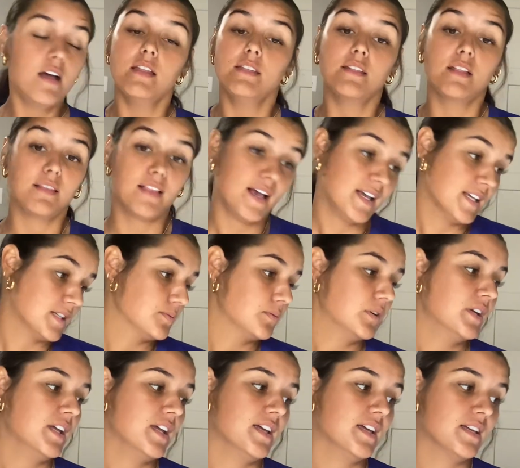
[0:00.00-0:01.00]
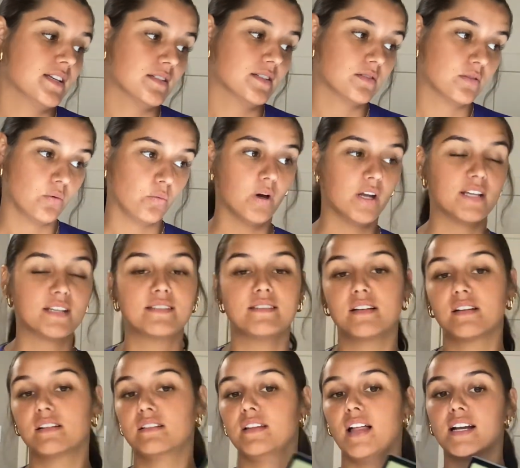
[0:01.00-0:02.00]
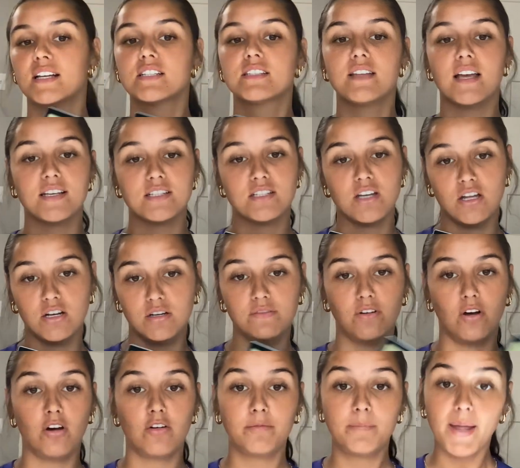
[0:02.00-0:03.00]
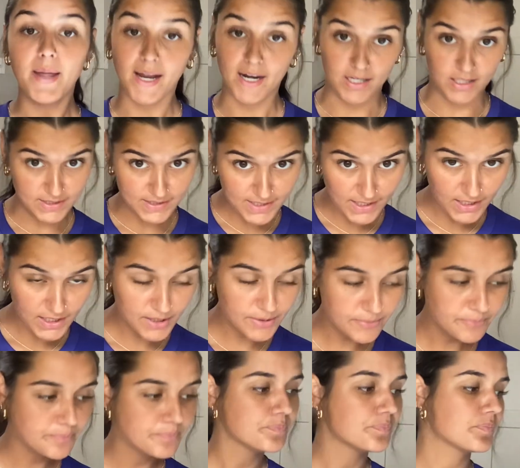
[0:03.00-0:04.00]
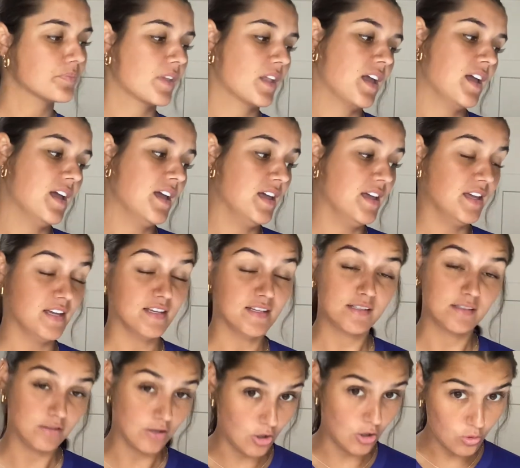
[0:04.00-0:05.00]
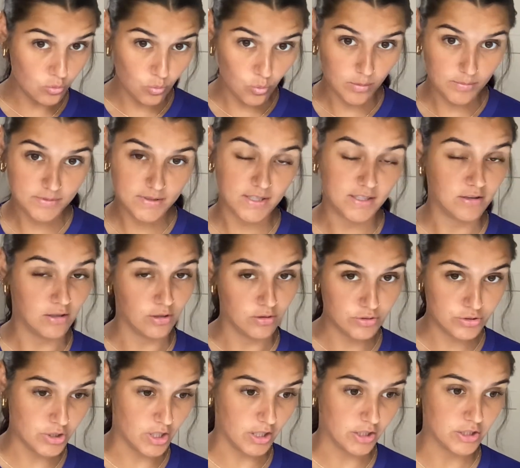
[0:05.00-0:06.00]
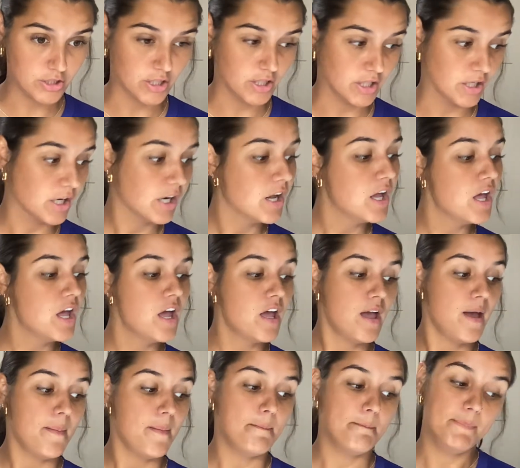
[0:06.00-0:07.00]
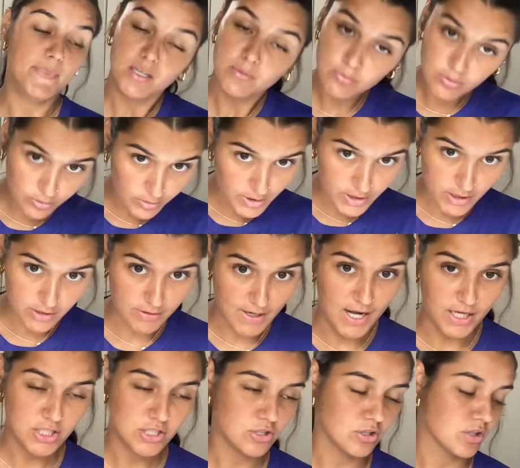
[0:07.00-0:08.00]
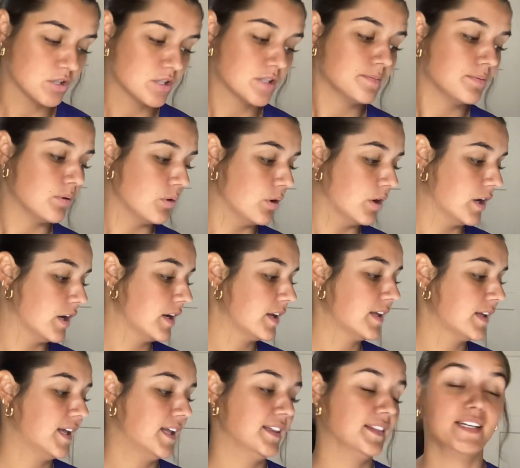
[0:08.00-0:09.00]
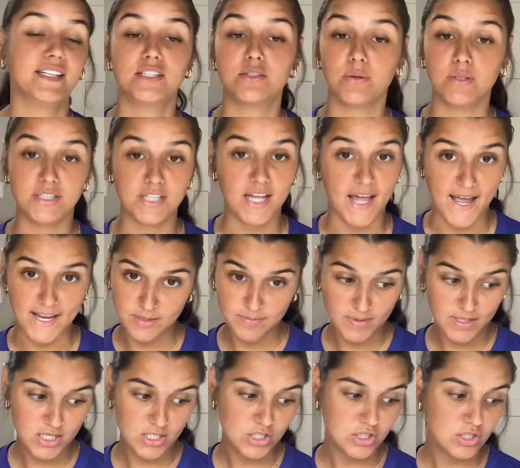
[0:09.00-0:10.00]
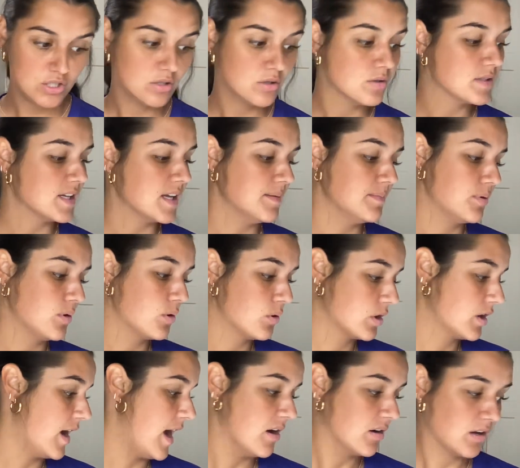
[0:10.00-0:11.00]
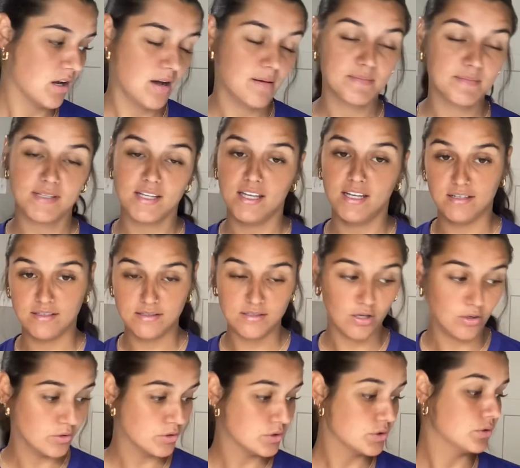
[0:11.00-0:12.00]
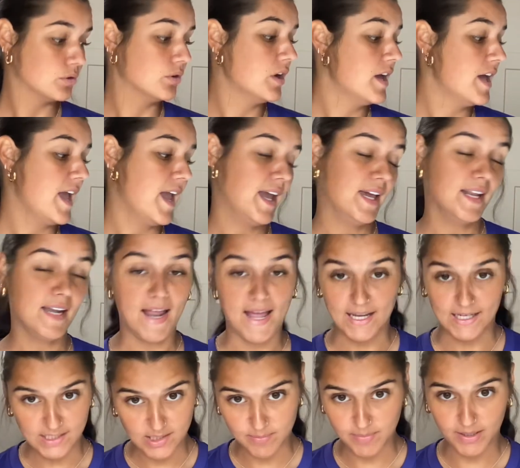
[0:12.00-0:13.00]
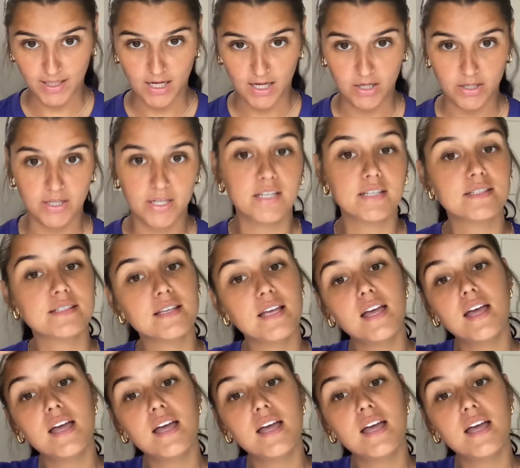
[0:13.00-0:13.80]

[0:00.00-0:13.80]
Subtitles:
The last one is what is neglect/uninvolved parenting. It is low warmth and low structure. Minimal interaction or support can lead to attachment issues and poor outcomes in social and academic areas.